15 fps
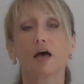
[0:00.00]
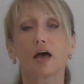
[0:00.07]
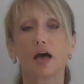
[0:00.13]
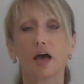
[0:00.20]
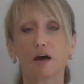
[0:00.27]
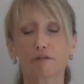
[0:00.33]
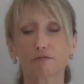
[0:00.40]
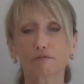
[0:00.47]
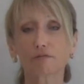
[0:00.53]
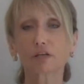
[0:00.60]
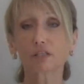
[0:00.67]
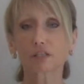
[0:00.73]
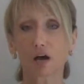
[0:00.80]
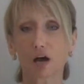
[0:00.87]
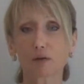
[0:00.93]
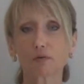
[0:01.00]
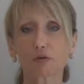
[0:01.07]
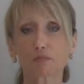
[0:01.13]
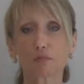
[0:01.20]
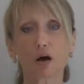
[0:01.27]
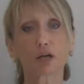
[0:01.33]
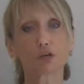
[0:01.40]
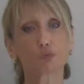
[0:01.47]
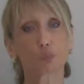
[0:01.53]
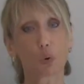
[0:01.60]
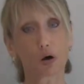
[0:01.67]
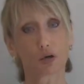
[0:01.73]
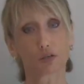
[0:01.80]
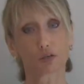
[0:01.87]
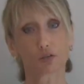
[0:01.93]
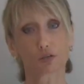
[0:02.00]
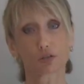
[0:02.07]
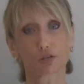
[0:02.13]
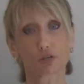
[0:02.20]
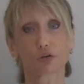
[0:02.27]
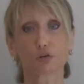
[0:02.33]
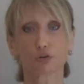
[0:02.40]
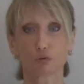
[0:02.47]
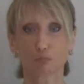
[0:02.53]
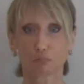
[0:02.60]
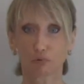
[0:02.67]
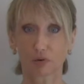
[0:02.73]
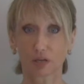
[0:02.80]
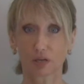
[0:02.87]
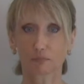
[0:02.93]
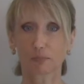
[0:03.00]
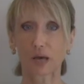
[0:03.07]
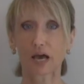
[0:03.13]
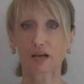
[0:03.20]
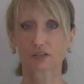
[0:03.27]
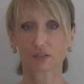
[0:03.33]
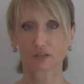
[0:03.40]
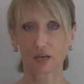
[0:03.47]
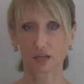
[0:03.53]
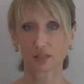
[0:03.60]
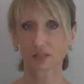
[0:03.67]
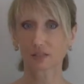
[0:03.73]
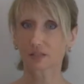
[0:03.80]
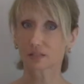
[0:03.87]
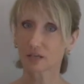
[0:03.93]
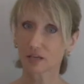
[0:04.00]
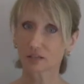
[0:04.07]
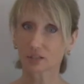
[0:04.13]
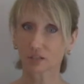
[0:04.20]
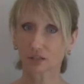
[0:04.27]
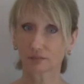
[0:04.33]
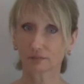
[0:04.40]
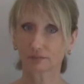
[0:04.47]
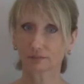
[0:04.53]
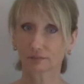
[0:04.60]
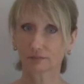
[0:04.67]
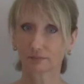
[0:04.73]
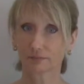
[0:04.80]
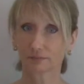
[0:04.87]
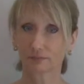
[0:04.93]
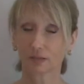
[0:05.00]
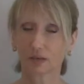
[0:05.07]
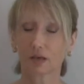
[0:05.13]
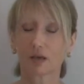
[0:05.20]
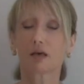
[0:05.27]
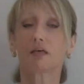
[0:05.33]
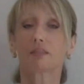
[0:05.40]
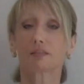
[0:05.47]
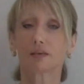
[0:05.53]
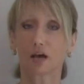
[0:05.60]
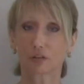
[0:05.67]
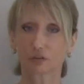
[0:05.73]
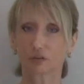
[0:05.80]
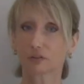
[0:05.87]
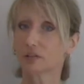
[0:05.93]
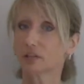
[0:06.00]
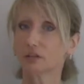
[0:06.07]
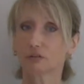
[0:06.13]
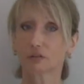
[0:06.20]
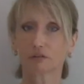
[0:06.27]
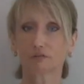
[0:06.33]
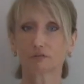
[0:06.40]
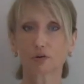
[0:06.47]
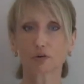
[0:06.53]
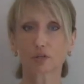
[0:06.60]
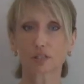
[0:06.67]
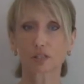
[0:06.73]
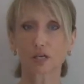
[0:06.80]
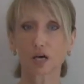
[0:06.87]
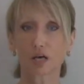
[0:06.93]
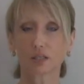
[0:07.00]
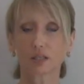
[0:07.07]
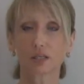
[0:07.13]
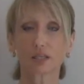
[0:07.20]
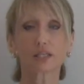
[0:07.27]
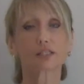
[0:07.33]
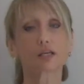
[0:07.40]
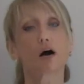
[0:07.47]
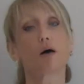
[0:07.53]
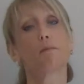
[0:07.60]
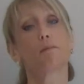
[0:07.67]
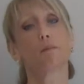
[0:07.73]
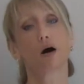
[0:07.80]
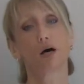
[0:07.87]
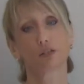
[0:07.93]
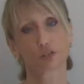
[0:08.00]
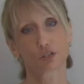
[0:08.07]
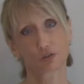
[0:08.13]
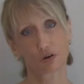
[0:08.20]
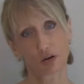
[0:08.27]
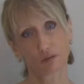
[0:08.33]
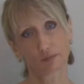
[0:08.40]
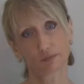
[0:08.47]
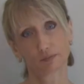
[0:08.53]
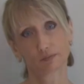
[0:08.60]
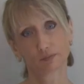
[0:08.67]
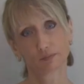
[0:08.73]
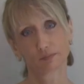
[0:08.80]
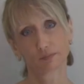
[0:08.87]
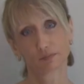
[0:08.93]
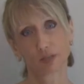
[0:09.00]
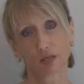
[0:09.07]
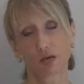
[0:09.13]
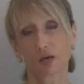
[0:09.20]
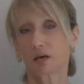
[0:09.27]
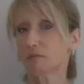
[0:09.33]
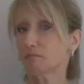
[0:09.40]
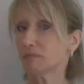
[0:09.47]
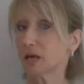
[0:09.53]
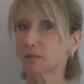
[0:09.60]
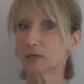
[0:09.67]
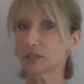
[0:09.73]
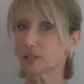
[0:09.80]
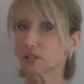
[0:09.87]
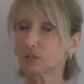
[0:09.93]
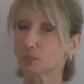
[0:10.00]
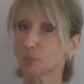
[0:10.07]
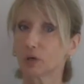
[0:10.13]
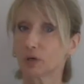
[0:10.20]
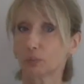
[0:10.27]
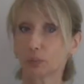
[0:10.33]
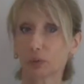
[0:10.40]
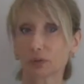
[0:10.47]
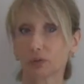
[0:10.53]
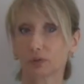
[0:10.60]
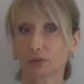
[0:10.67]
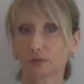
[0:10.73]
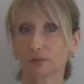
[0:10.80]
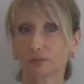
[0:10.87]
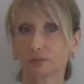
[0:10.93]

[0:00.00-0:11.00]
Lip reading: Every time your mind wanders, you bring it back to that sensation. The other thing you can focus on is a mantra. Maybe just one word.